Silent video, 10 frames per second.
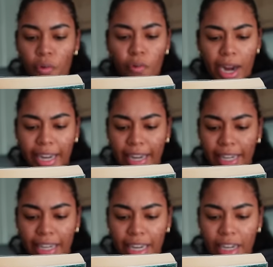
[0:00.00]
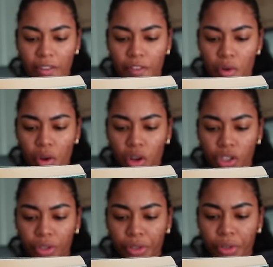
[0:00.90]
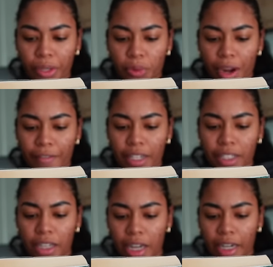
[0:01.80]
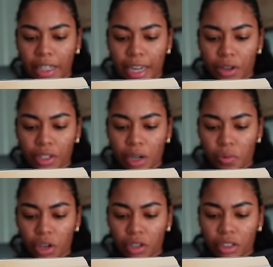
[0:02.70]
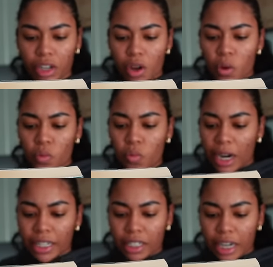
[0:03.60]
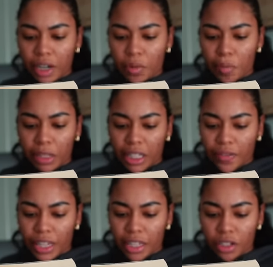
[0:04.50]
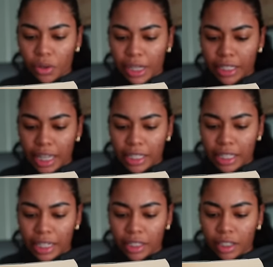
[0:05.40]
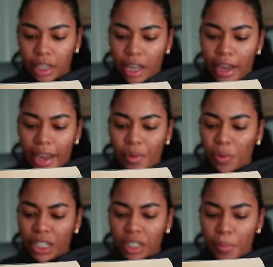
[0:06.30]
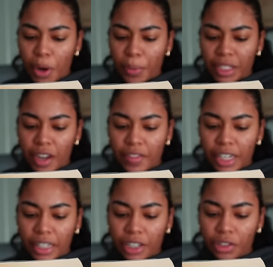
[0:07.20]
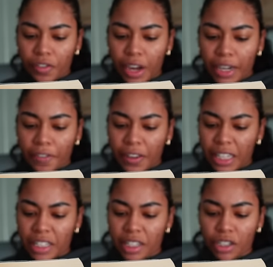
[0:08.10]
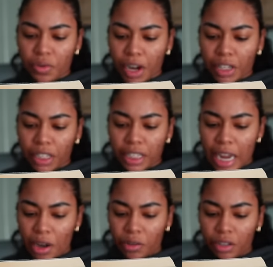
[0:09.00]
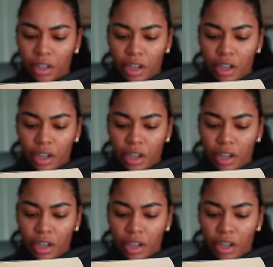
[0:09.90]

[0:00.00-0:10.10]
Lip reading: Why can't he get any phone calls through to his wife and son in the outside world? Why doesn't anyone believe he is who he says he is? And what is the purpose of the electrified fences surrounding the town?